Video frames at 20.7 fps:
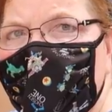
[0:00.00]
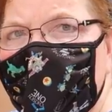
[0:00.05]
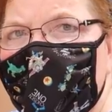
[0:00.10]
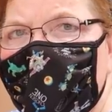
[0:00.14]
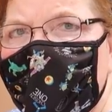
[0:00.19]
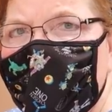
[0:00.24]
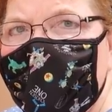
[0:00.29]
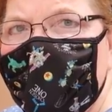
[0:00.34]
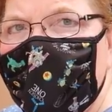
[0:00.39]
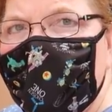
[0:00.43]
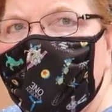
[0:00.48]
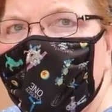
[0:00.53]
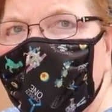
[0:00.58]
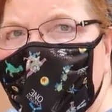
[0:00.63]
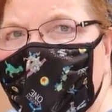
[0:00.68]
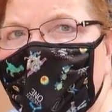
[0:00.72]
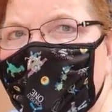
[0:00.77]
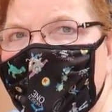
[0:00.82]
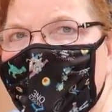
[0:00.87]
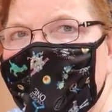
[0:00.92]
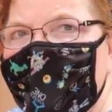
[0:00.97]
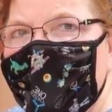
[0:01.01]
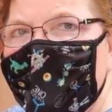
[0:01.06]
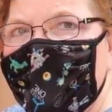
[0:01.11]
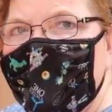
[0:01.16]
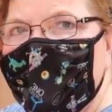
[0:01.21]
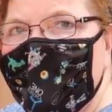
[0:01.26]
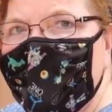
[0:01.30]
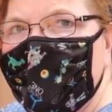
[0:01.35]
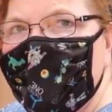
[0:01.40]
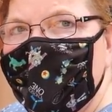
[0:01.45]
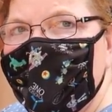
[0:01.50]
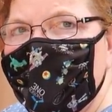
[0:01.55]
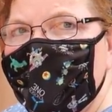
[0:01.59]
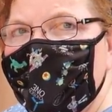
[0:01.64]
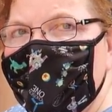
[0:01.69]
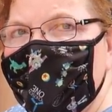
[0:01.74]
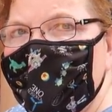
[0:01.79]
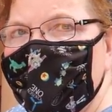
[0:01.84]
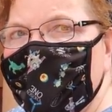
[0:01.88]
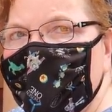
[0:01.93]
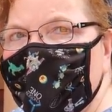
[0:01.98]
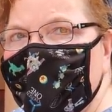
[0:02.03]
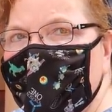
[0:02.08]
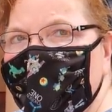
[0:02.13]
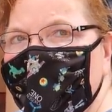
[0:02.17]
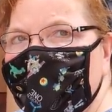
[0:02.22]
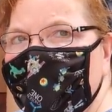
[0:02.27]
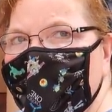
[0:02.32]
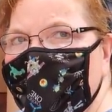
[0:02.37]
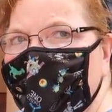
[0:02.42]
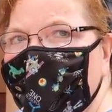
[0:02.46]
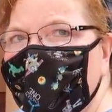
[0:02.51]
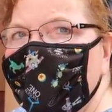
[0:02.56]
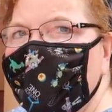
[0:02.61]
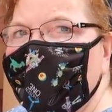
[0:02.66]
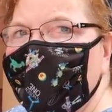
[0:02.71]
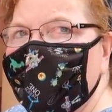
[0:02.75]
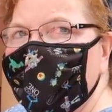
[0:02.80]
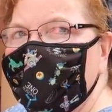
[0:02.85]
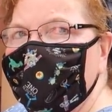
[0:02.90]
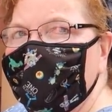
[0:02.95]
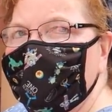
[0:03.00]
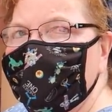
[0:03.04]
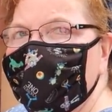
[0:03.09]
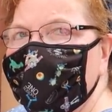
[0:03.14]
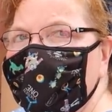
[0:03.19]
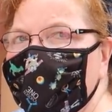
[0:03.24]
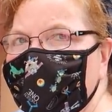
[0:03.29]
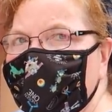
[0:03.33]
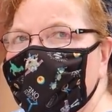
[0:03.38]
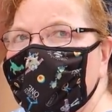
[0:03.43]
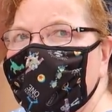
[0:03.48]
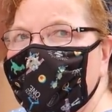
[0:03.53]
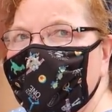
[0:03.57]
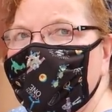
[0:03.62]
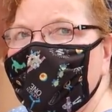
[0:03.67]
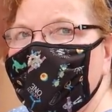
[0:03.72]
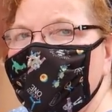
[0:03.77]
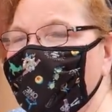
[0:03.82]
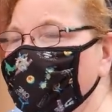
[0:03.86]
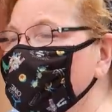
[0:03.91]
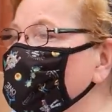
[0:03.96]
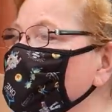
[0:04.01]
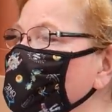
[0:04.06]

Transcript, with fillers: see him, you'll recognize him, but I love Sweetums. Okay. And we get to meet him today. Oh,